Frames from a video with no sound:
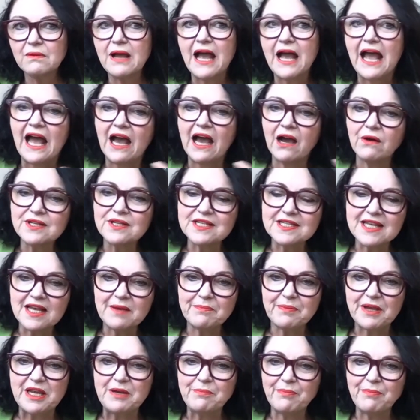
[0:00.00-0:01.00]
how has that
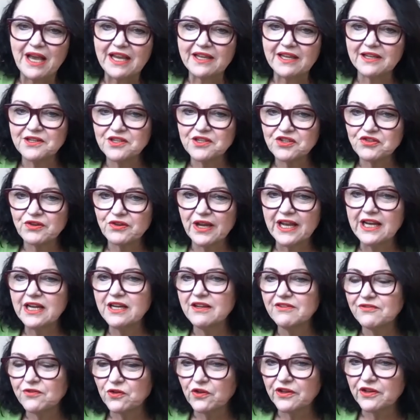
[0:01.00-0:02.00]
been back in Australia
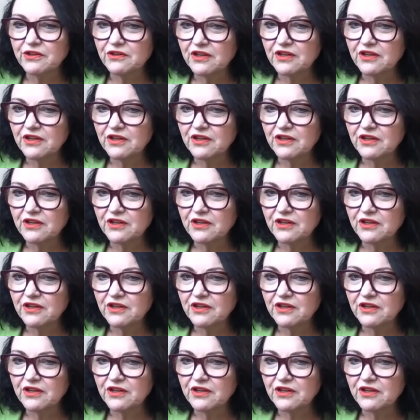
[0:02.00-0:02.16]
for you?